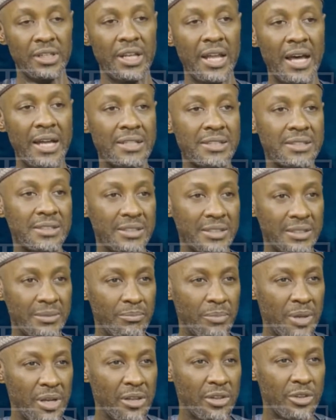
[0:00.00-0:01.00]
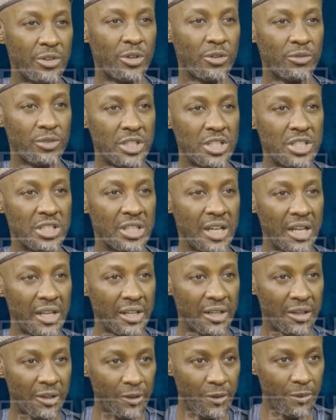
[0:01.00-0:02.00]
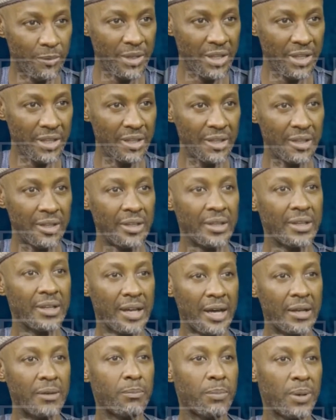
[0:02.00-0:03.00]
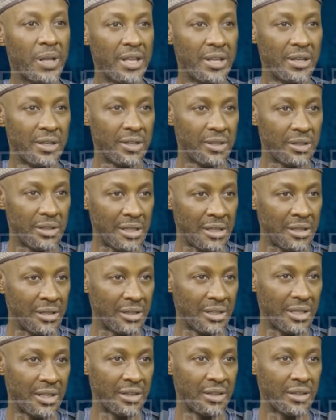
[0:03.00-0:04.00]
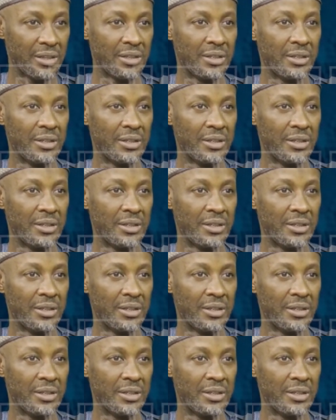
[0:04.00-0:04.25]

that the Ministry of Digital Economy mm. can play in this instance.